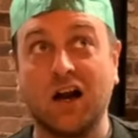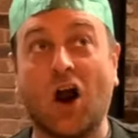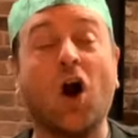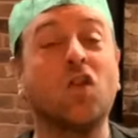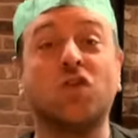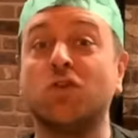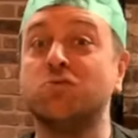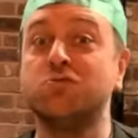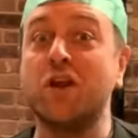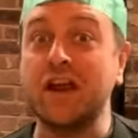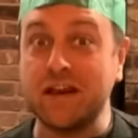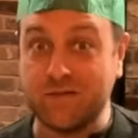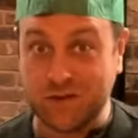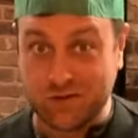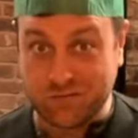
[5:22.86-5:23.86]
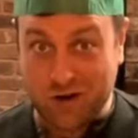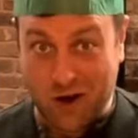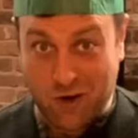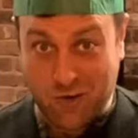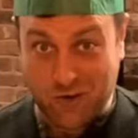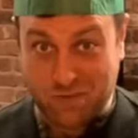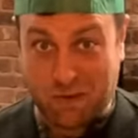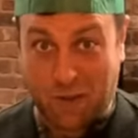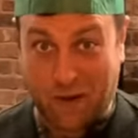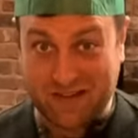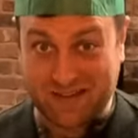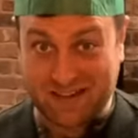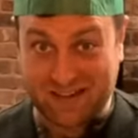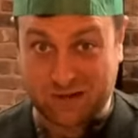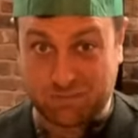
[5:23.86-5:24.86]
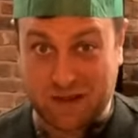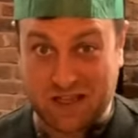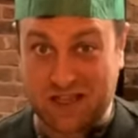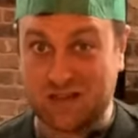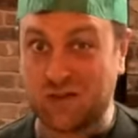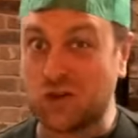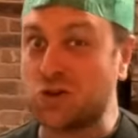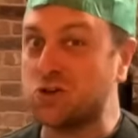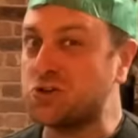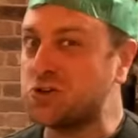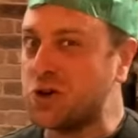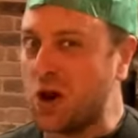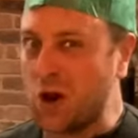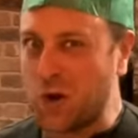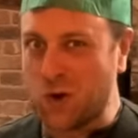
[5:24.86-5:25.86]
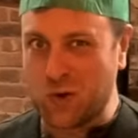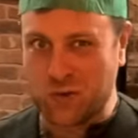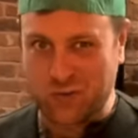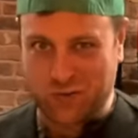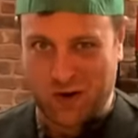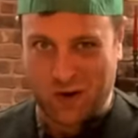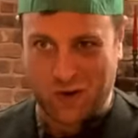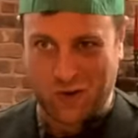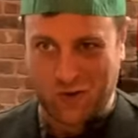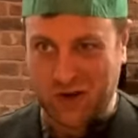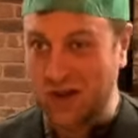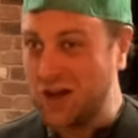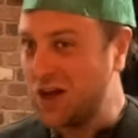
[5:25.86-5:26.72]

on the Raven Road, poetically speaking, the Crow Road,